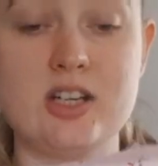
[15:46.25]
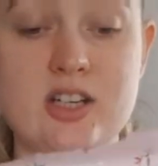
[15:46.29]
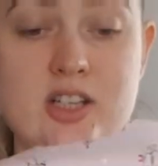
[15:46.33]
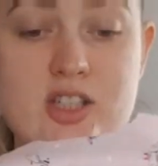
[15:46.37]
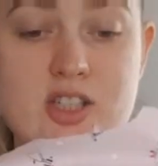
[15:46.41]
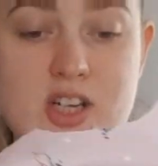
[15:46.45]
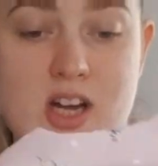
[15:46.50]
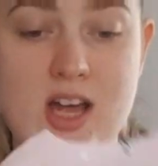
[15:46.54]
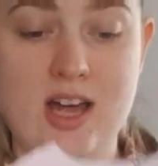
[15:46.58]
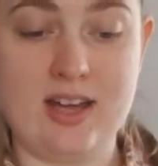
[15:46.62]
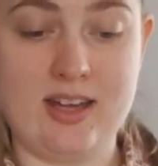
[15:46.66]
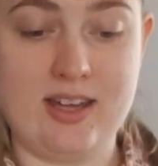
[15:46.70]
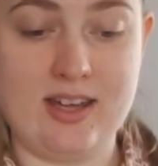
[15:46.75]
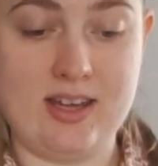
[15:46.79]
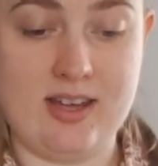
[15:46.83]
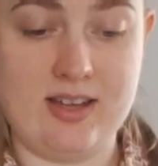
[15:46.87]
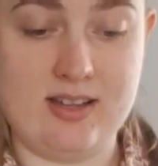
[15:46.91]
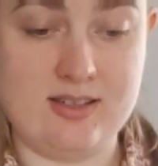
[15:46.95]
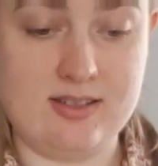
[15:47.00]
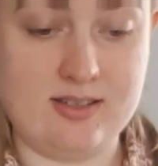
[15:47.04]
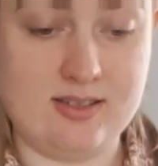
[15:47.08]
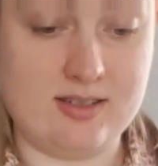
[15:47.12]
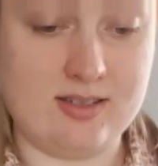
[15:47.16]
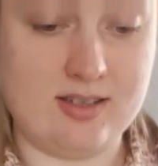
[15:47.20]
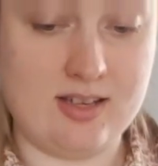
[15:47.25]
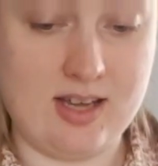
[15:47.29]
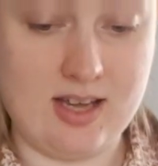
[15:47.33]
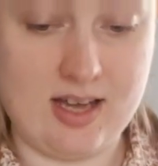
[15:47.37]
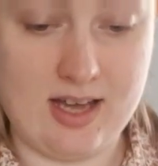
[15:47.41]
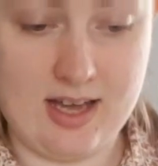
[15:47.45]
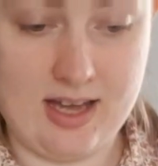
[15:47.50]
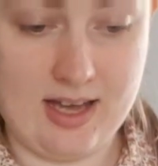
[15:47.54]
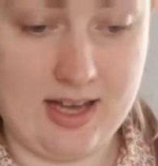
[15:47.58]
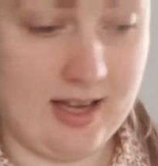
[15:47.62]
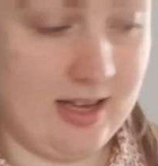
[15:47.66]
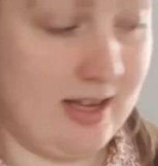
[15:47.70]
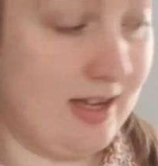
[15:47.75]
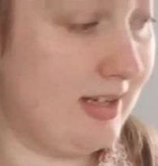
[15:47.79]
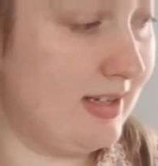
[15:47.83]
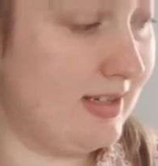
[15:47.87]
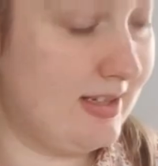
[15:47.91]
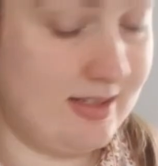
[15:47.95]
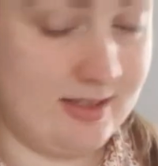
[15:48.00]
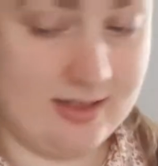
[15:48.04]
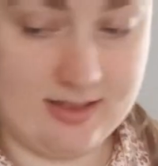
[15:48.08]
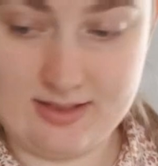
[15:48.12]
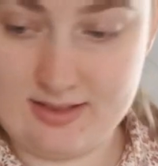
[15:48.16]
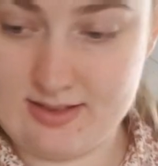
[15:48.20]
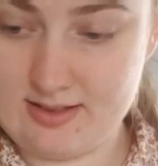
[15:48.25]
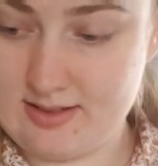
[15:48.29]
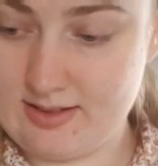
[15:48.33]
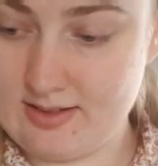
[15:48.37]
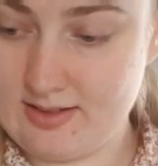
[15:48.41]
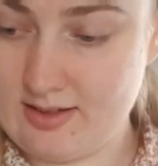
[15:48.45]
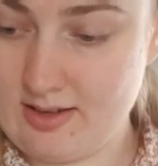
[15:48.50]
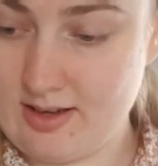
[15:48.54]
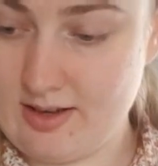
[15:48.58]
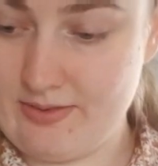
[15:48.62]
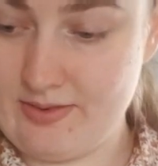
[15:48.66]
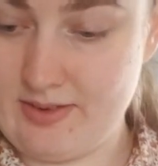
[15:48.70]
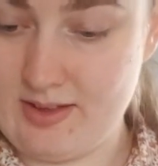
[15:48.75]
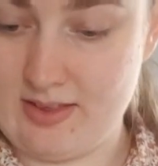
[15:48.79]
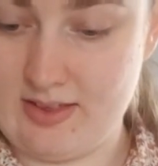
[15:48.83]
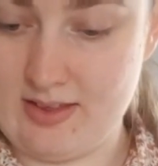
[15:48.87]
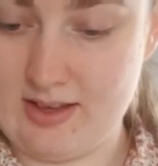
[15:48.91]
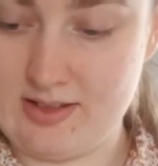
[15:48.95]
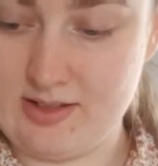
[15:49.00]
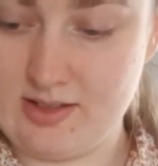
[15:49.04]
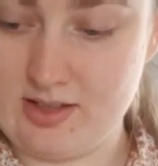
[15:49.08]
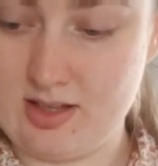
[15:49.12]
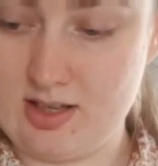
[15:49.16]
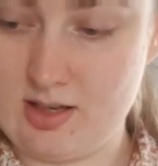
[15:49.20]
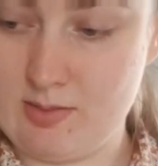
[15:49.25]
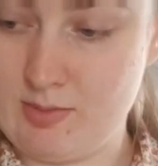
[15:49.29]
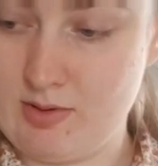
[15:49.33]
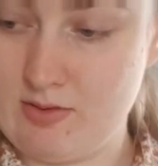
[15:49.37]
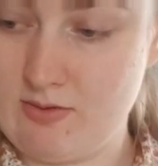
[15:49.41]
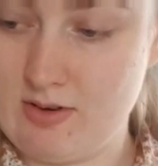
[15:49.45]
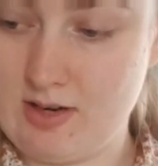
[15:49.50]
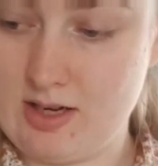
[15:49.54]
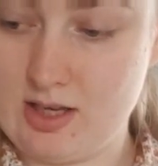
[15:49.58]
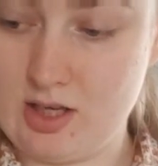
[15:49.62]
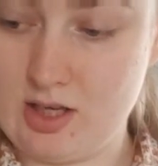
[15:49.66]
jacket, and I think that's going to be really